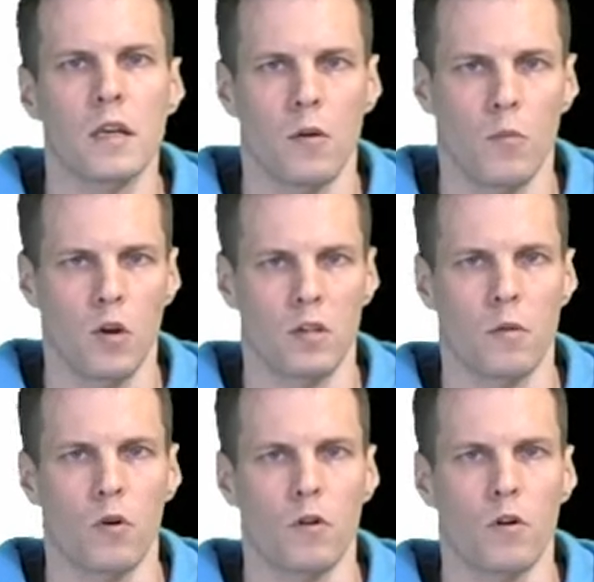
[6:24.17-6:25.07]
of models are
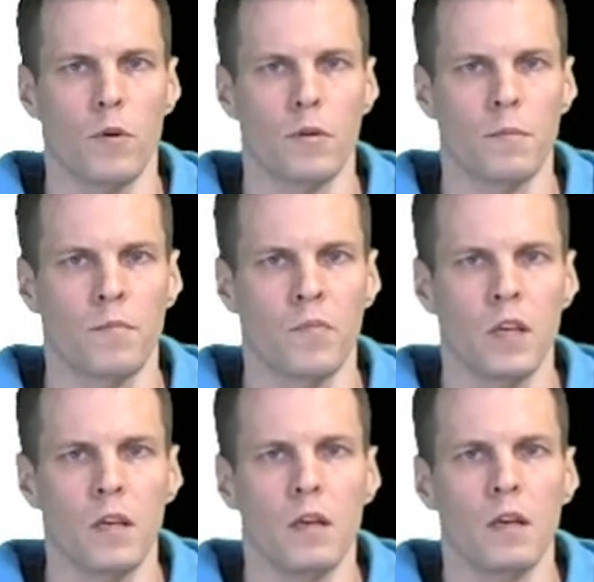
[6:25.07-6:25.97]
more common.
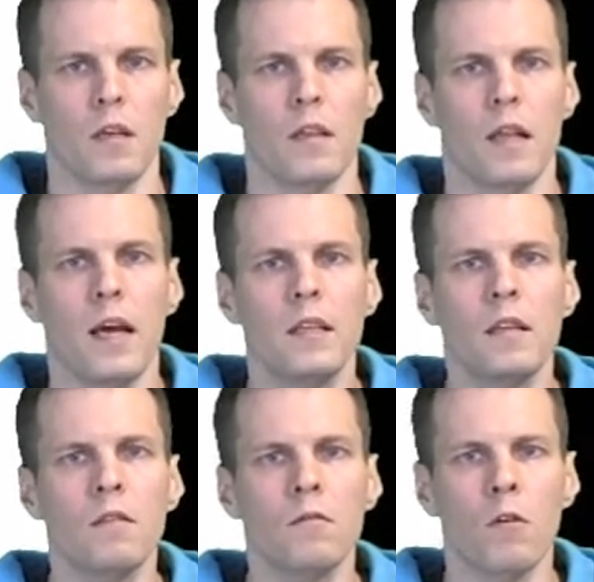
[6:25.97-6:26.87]
The
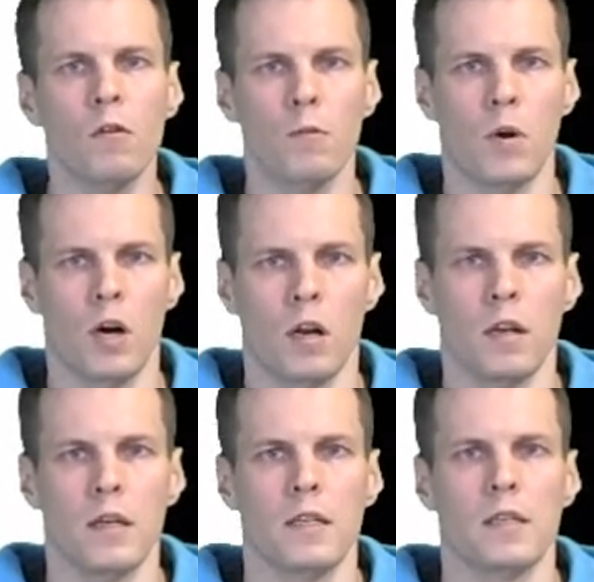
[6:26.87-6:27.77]
latent growth model
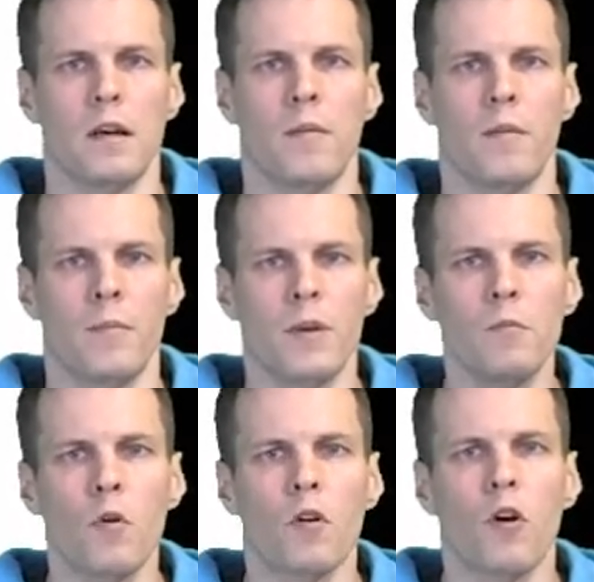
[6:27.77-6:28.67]
is a bit
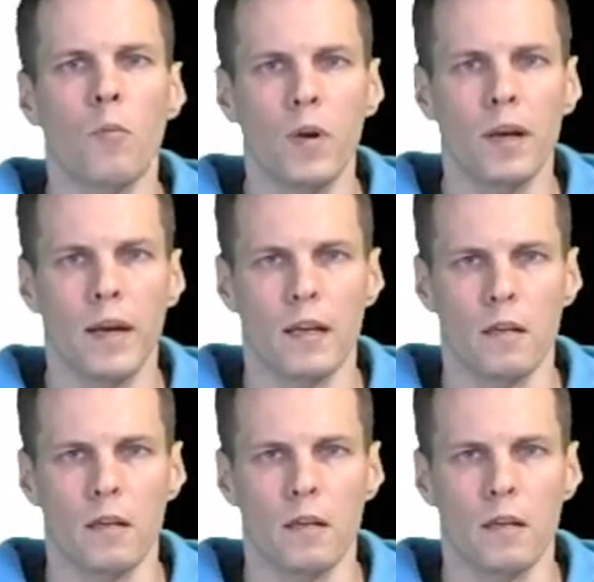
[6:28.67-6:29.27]
more complicated to